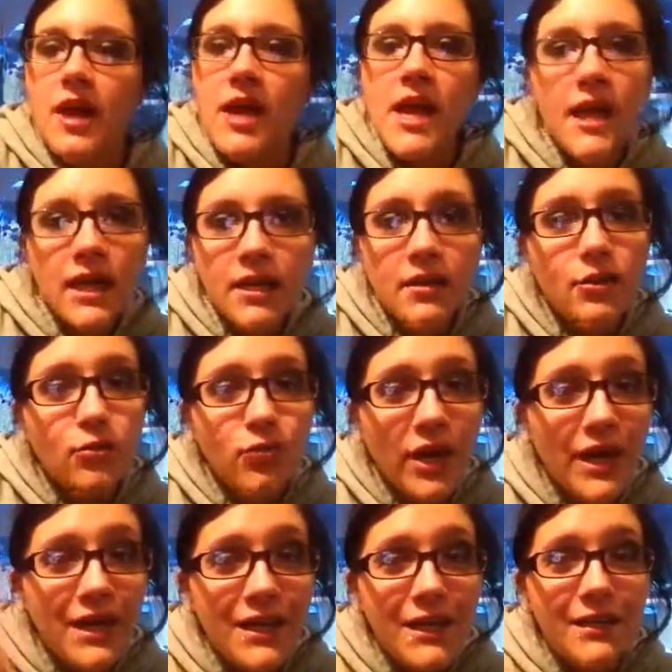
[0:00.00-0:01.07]
ain't gonna
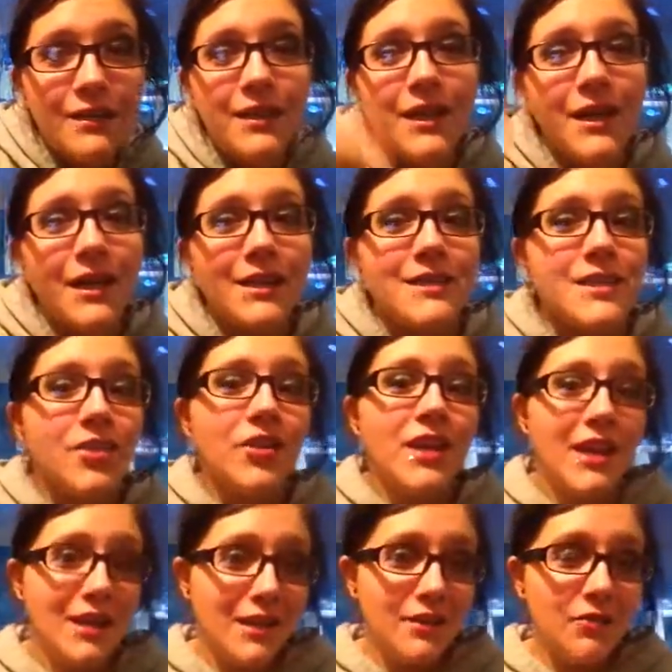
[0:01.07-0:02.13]
rate anything until
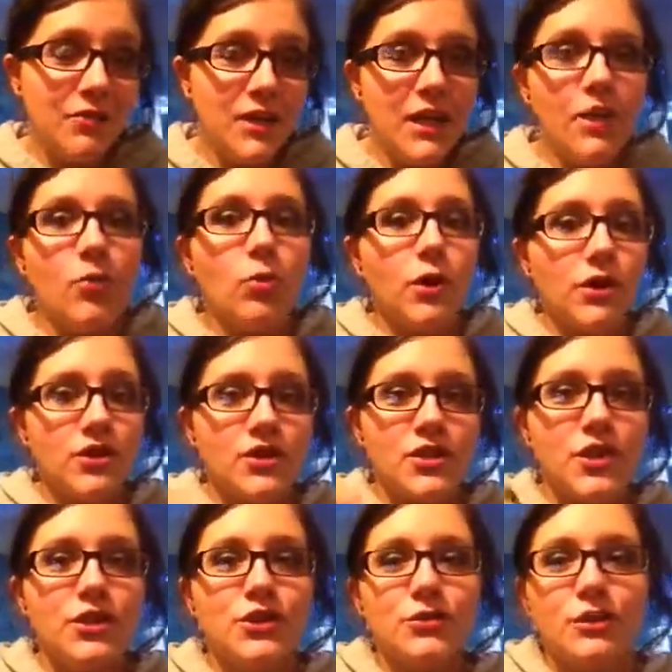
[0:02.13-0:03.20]
the end of the video. We're gonna
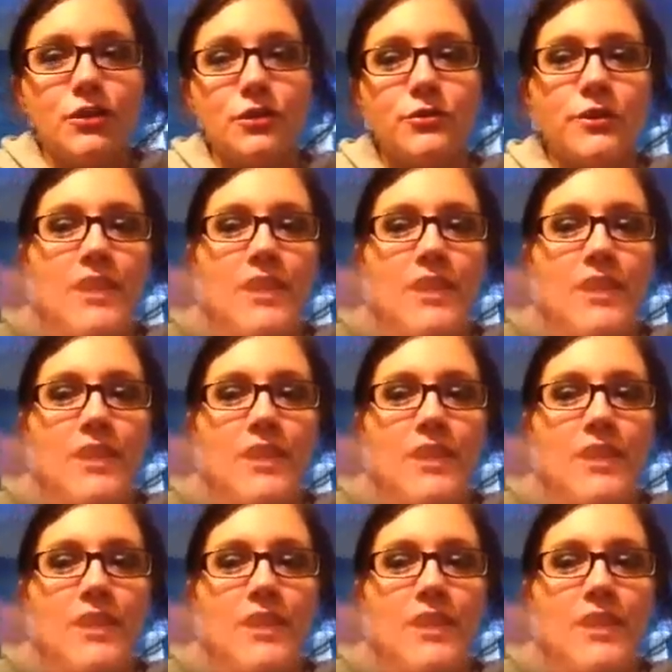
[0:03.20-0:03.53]
start doing all the